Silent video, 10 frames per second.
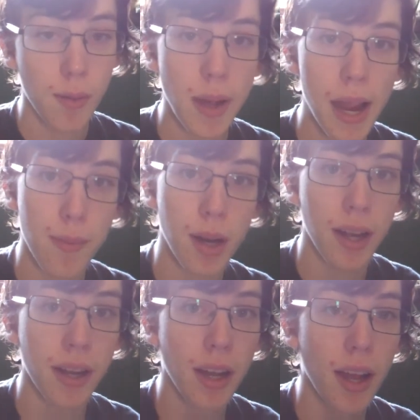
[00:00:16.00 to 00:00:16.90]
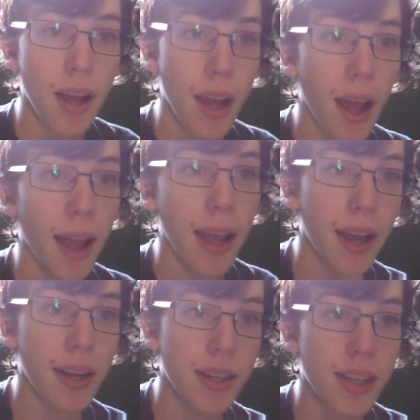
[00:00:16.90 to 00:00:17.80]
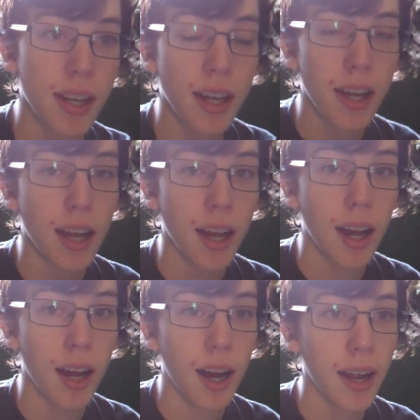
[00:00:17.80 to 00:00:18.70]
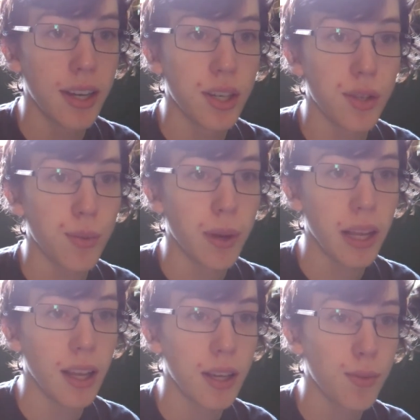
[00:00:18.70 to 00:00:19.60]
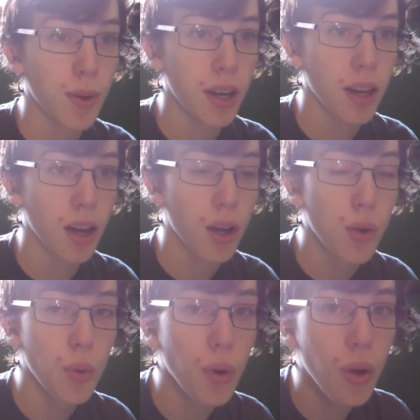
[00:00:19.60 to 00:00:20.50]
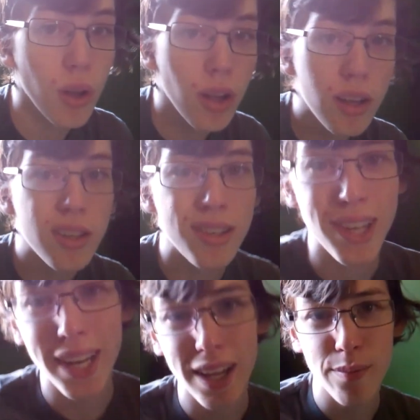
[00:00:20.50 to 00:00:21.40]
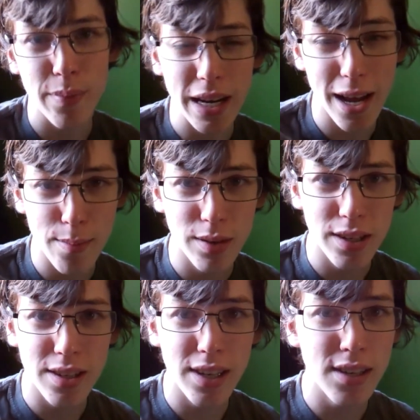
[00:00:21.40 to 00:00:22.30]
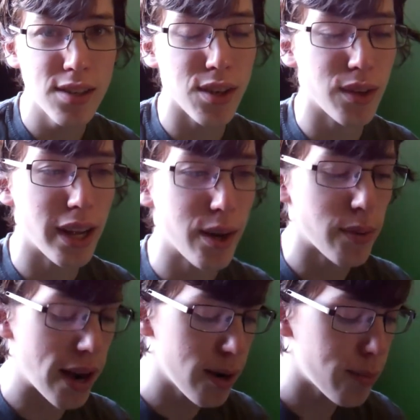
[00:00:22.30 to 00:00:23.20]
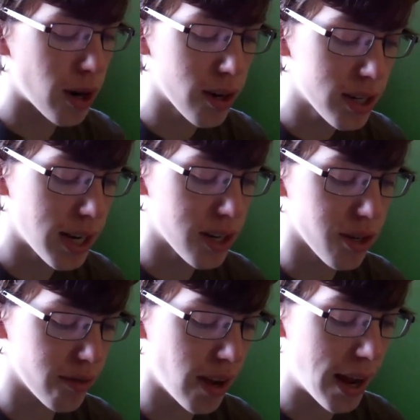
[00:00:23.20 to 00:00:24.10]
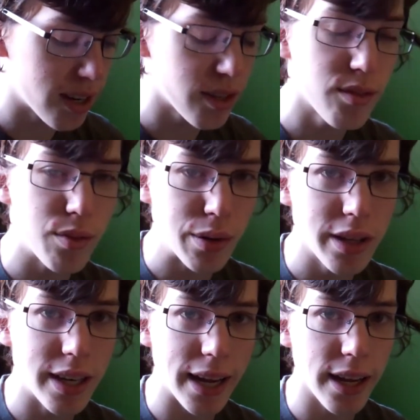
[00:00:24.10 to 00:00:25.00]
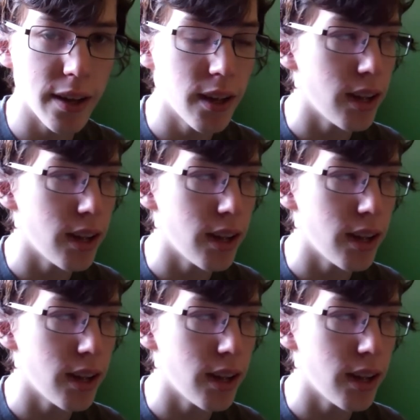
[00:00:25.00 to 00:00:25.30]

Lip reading: on my iPod, and I just realized what a cool city Minneapolis is. So, like, random architecture fact for the day.